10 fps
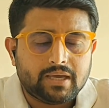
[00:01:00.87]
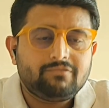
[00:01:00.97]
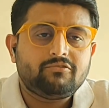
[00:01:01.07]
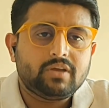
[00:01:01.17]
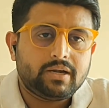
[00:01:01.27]

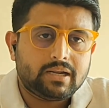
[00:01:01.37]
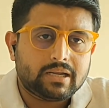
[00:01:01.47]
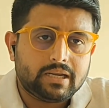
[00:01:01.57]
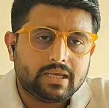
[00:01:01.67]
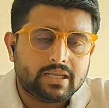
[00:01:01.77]
if we are
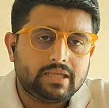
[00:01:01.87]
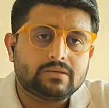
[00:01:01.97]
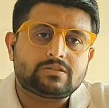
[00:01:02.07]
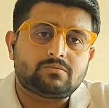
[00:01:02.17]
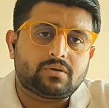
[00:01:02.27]
declining any
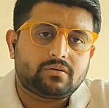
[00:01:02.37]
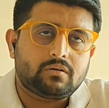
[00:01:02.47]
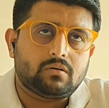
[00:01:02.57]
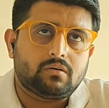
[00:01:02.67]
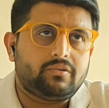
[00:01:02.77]
customer
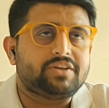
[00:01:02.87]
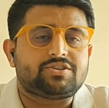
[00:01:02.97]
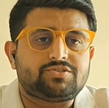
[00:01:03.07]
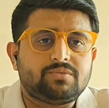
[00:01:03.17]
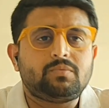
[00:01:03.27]

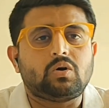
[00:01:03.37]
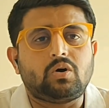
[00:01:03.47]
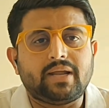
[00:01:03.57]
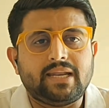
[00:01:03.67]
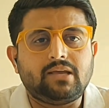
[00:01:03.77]
relationship
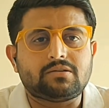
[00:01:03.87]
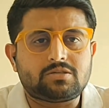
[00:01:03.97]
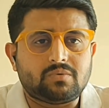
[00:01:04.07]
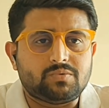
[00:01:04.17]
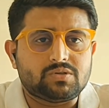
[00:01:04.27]
or any
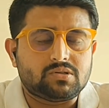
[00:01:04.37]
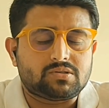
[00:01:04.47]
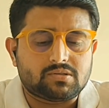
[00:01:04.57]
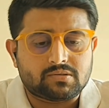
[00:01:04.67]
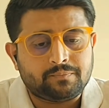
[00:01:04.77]
customer
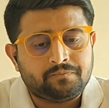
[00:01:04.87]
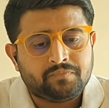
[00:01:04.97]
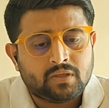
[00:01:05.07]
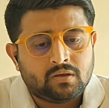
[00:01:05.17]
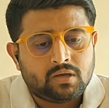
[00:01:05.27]
businesses.
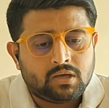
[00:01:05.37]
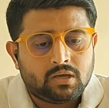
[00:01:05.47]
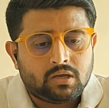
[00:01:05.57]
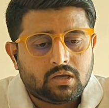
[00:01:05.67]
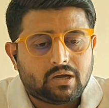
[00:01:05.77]

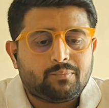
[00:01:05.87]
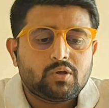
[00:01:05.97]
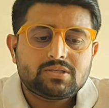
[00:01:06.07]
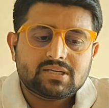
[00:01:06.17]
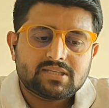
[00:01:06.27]

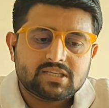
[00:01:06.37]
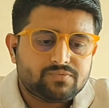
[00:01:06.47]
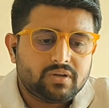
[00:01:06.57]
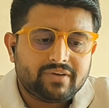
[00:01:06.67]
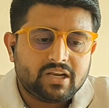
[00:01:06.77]
Upon
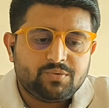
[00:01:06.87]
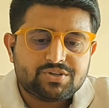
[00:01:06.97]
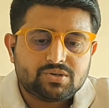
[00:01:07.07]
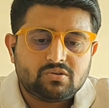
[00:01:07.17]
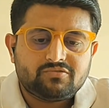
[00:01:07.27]
successful
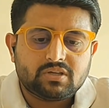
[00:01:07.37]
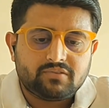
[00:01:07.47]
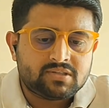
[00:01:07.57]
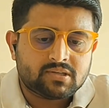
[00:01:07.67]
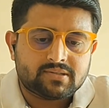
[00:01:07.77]
evaluation of the
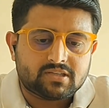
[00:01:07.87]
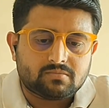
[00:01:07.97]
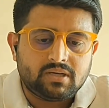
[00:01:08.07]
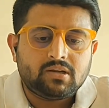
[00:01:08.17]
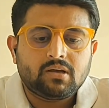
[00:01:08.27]
risk
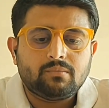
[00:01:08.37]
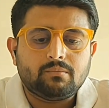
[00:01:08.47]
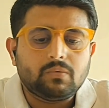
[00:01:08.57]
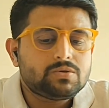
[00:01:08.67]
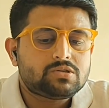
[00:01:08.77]
assessment,
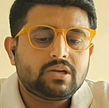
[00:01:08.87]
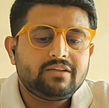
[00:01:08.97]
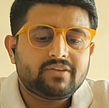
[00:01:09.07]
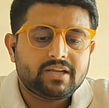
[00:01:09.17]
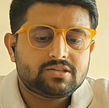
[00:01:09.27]
most
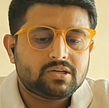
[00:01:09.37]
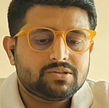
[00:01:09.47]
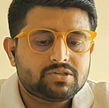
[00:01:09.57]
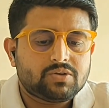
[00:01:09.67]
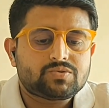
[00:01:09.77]
financial
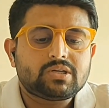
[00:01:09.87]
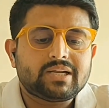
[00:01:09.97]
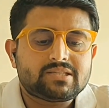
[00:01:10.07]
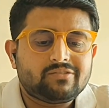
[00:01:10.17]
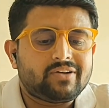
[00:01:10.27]
institutions
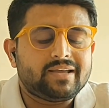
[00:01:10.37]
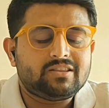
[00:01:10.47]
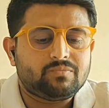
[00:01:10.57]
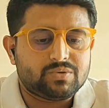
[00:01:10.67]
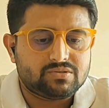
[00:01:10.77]
classify
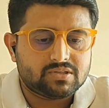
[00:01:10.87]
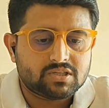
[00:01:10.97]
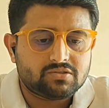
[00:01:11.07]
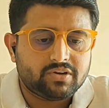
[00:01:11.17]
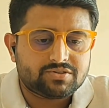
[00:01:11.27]
the
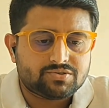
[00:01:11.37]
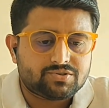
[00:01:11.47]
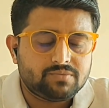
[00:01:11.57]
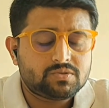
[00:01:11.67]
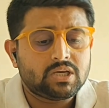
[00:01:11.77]
businesses
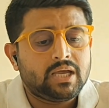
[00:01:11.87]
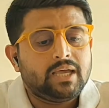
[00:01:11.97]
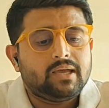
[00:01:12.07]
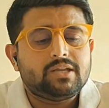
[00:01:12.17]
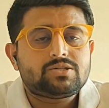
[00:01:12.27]
relationships
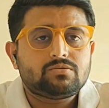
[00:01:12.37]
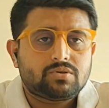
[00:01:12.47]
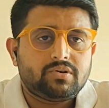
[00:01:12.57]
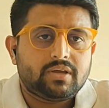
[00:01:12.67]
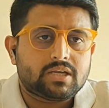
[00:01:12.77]

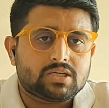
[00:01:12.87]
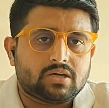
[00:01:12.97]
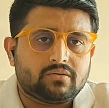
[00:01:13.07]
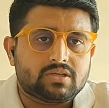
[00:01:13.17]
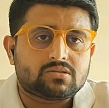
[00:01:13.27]
into three
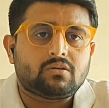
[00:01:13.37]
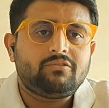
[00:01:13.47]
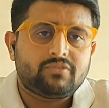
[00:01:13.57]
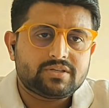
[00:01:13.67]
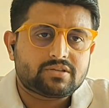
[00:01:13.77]
categories
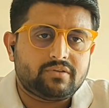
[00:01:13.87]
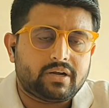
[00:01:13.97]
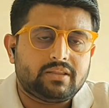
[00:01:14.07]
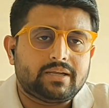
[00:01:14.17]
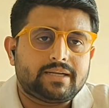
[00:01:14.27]
of risk
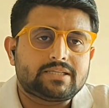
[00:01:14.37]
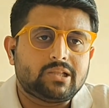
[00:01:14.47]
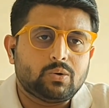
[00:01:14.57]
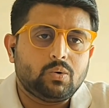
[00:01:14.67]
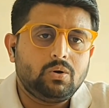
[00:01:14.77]
rating, that
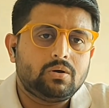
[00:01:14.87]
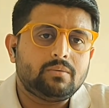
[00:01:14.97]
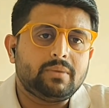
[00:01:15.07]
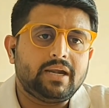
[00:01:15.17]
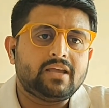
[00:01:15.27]
is low,
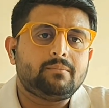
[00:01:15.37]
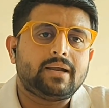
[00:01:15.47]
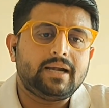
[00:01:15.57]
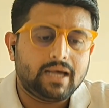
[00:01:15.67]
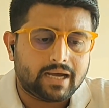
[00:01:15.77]
medium
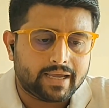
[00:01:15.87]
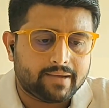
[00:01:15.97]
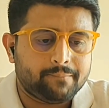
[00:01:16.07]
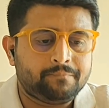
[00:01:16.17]
and high.